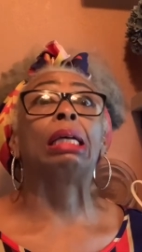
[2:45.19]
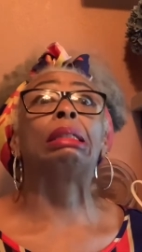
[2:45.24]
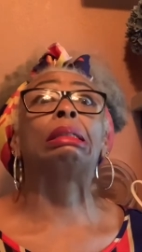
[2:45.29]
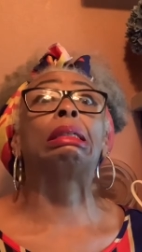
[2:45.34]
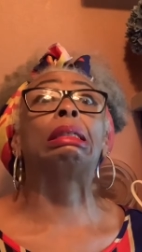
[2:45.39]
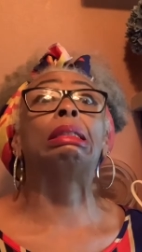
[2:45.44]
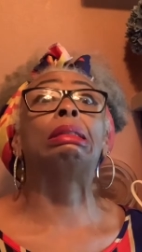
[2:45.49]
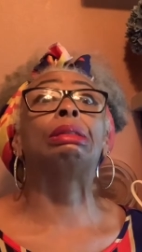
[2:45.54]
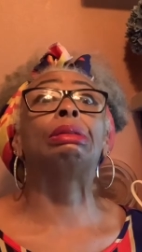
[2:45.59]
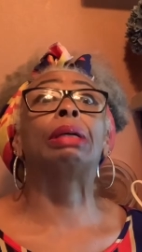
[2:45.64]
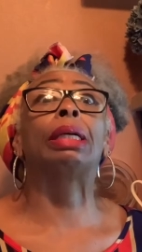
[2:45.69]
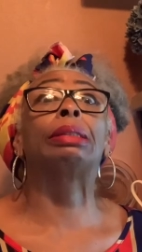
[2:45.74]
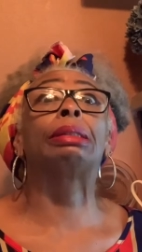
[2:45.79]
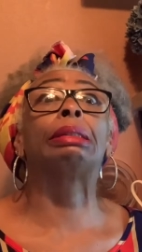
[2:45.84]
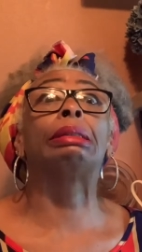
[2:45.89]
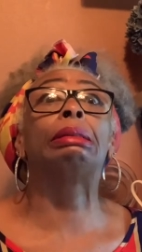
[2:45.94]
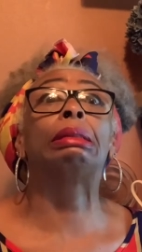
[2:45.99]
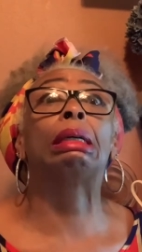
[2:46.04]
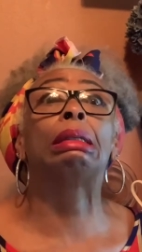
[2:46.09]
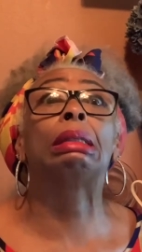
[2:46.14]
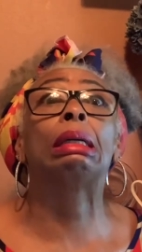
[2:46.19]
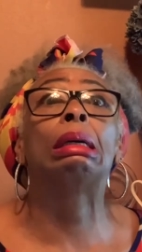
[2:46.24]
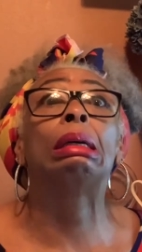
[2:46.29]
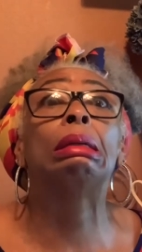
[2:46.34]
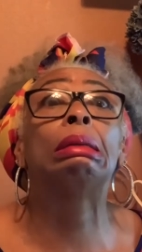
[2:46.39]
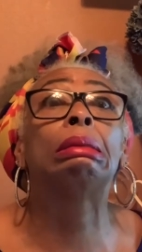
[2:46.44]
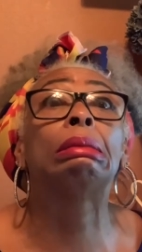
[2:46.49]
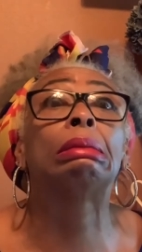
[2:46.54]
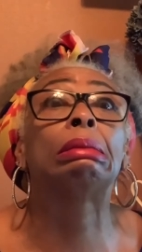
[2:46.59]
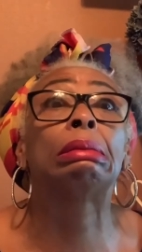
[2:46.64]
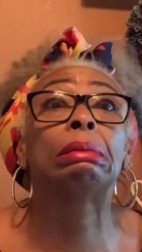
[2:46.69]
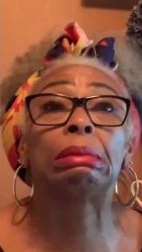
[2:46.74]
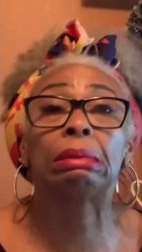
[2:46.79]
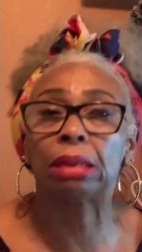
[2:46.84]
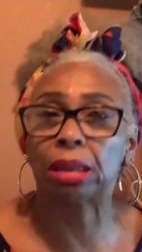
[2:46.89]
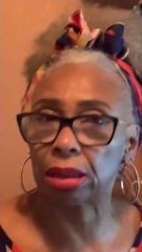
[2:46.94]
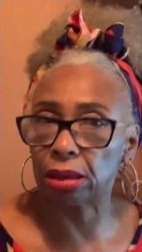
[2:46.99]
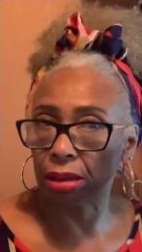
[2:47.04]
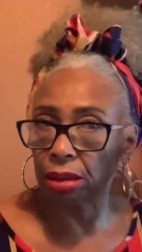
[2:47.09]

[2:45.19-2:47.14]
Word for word: contract did not hold